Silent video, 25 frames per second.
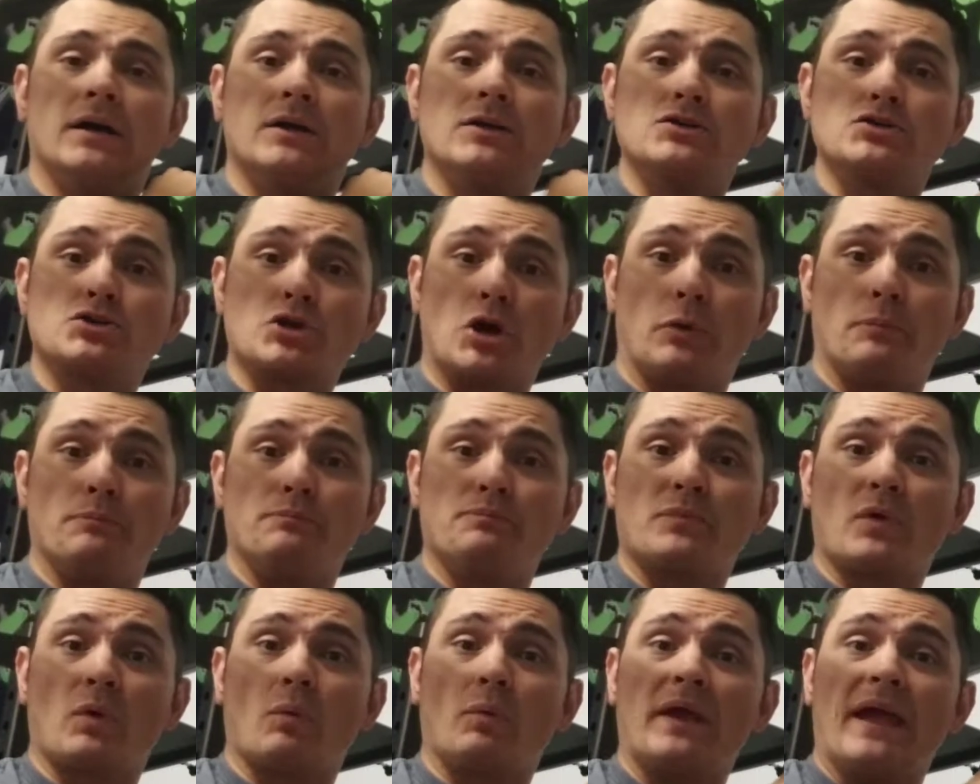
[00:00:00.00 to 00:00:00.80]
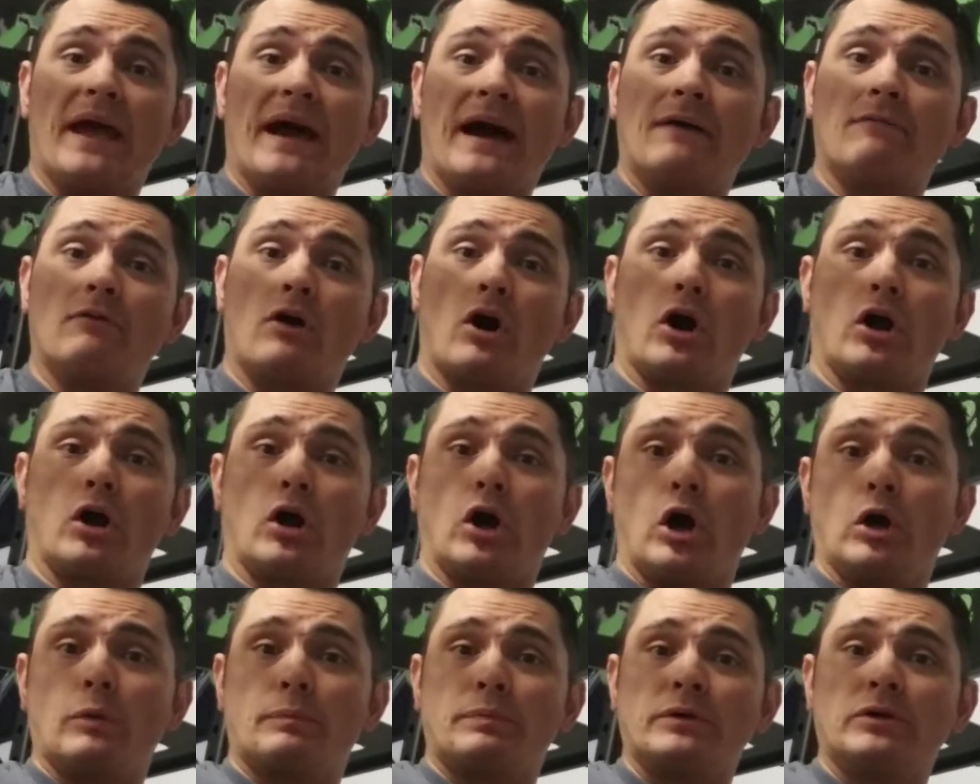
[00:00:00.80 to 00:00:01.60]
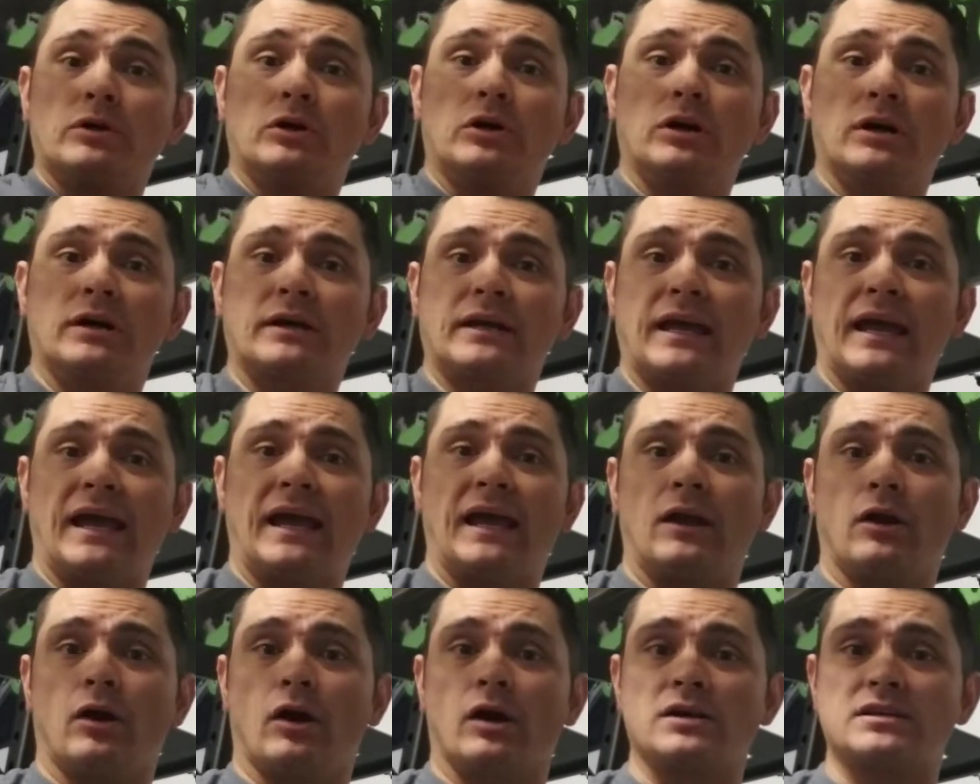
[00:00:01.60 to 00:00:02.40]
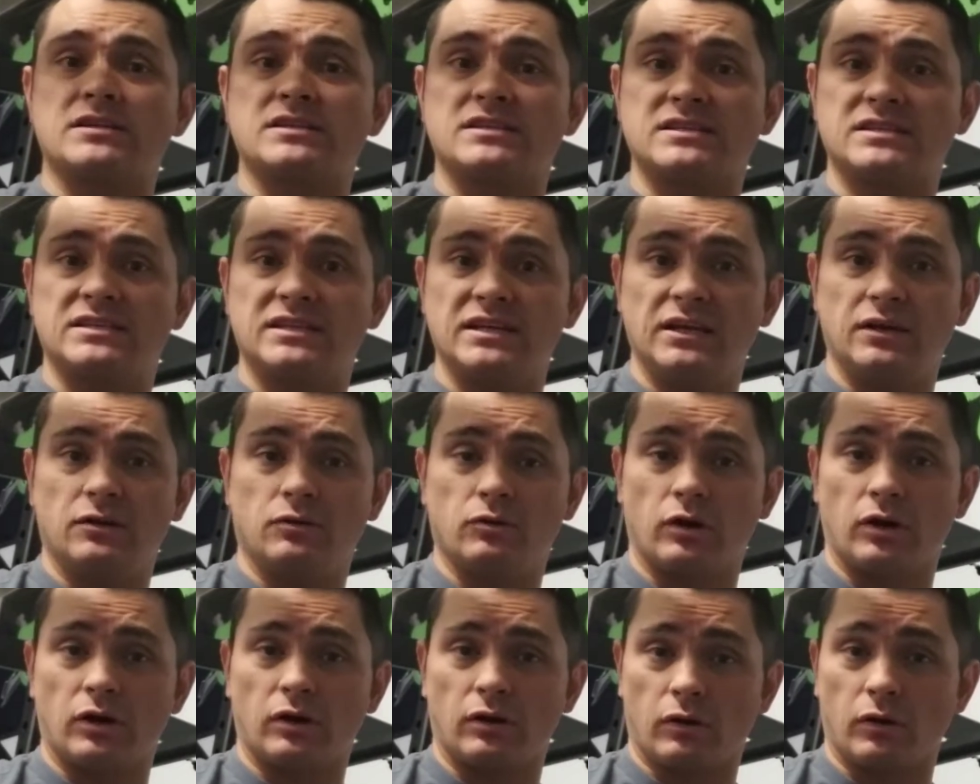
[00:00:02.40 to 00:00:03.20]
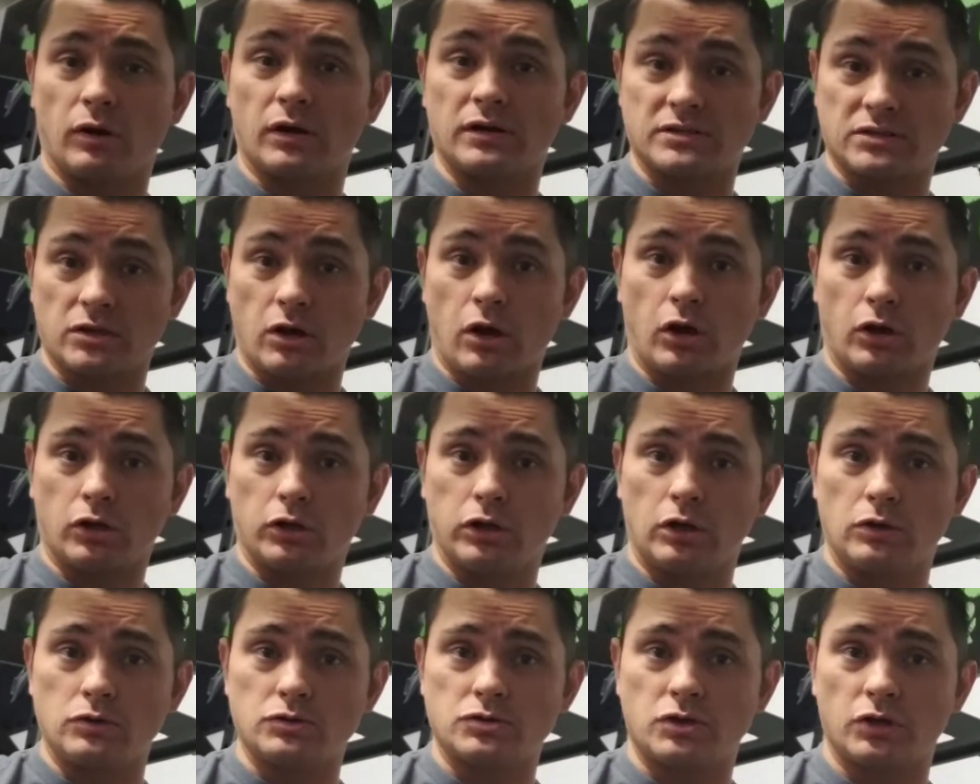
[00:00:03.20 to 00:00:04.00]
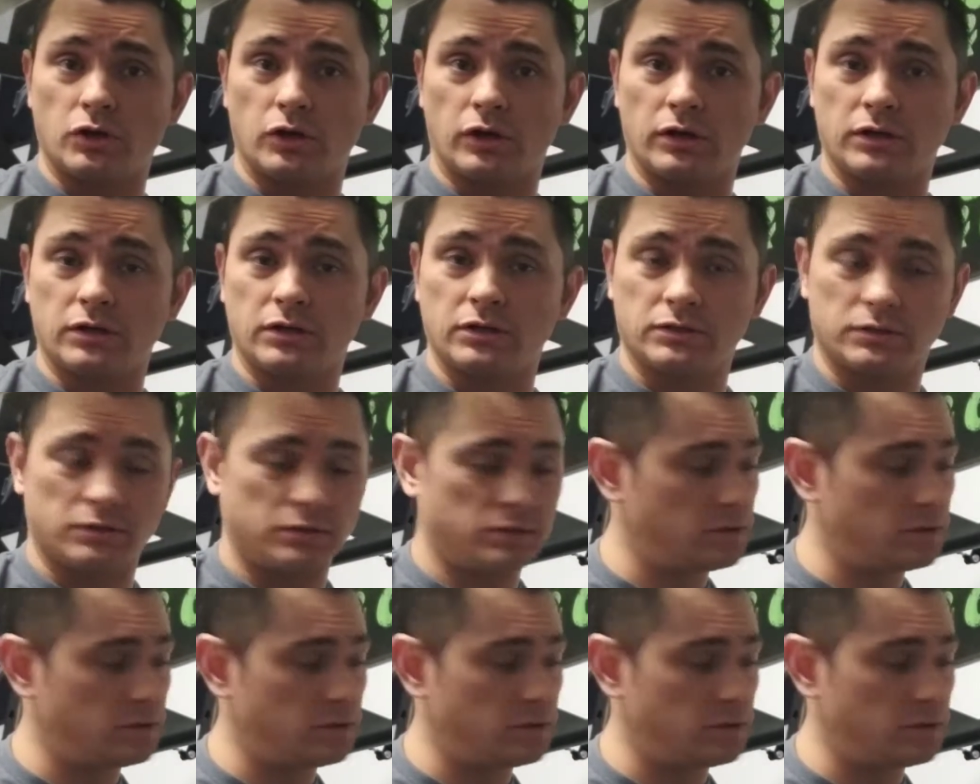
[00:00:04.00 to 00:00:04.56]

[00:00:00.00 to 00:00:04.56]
So we have our open hook and our closed hook.